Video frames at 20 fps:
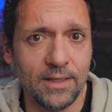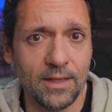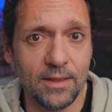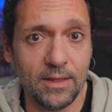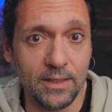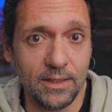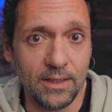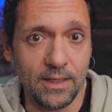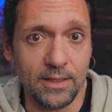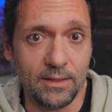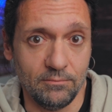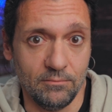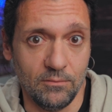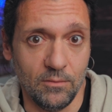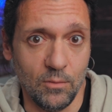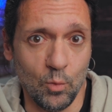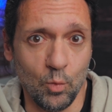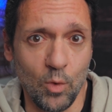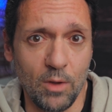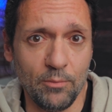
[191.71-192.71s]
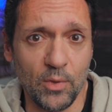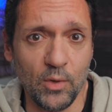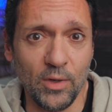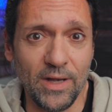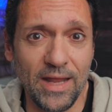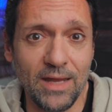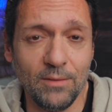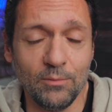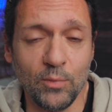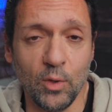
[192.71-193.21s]
the one
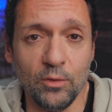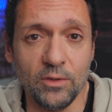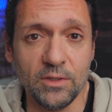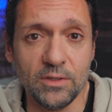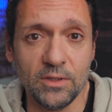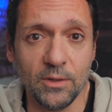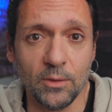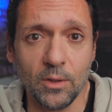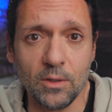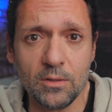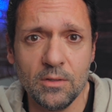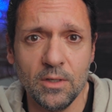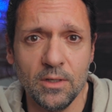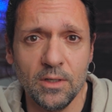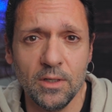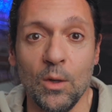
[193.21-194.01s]
point eight point zero,